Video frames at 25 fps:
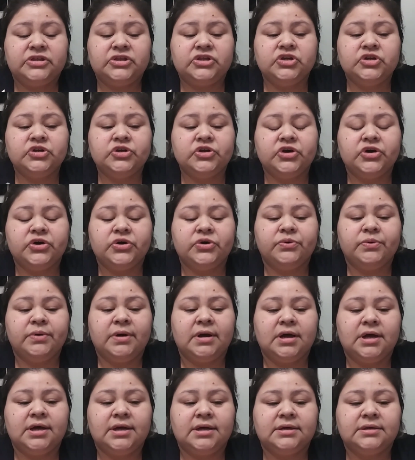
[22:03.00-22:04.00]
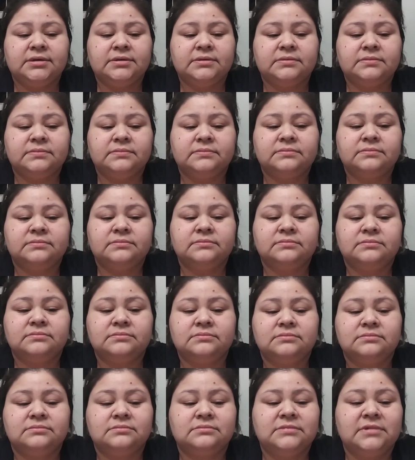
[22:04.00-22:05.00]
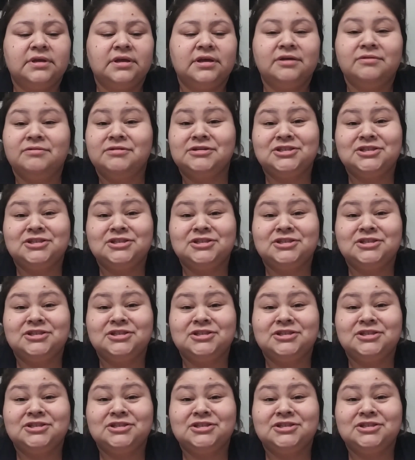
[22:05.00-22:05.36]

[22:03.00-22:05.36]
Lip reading: you know, it